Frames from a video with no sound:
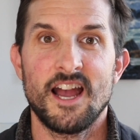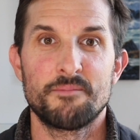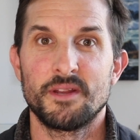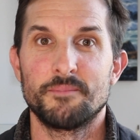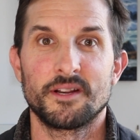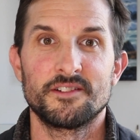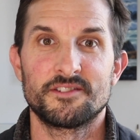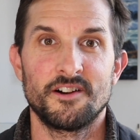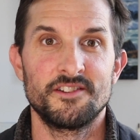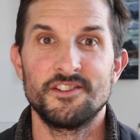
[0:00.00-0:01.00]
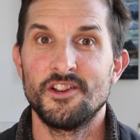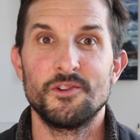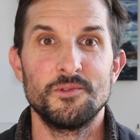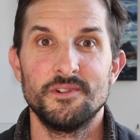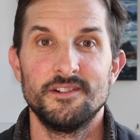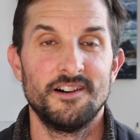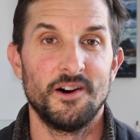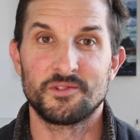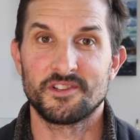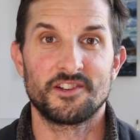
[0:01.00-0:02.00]
happy because I knew I
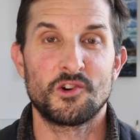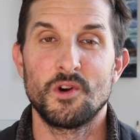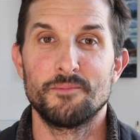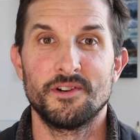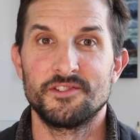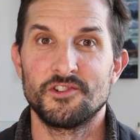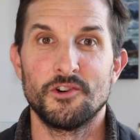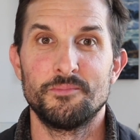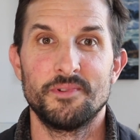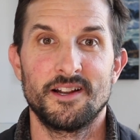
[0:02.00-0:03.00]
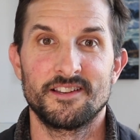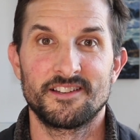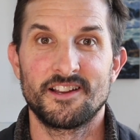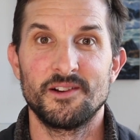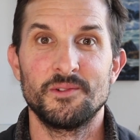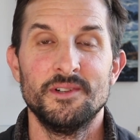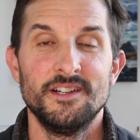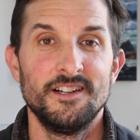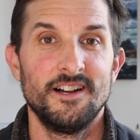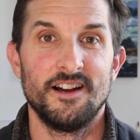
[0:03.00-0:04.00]
was going to quit my job and go
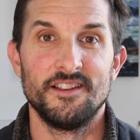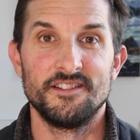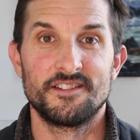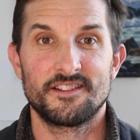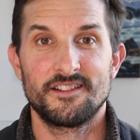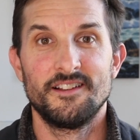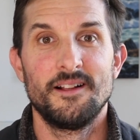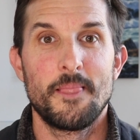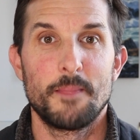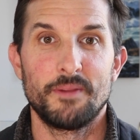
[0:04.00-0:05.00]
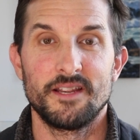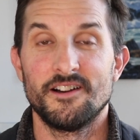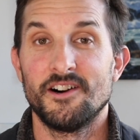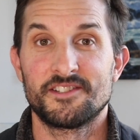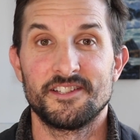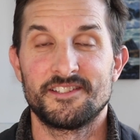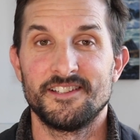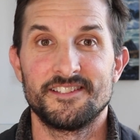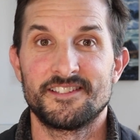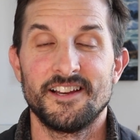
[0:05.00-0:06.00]
and be an artist
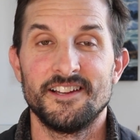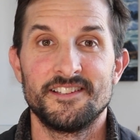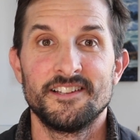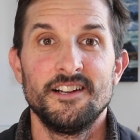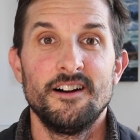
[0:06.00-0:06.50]
instead.